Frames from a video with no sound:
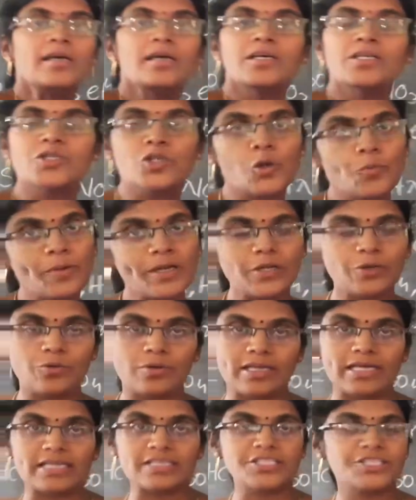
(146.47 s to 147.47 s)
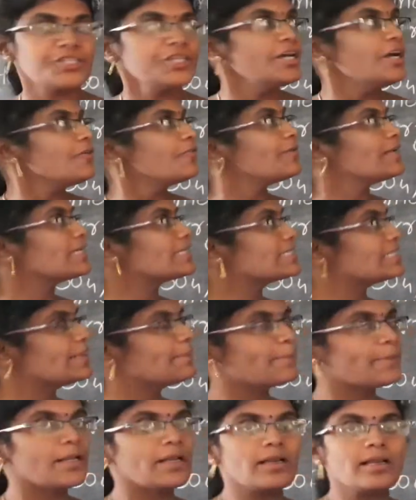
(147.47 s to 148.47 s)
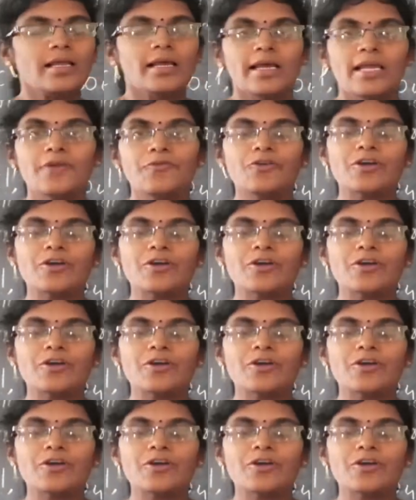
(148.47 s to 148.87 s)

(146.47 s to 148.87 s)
Soapy to touch. For example, if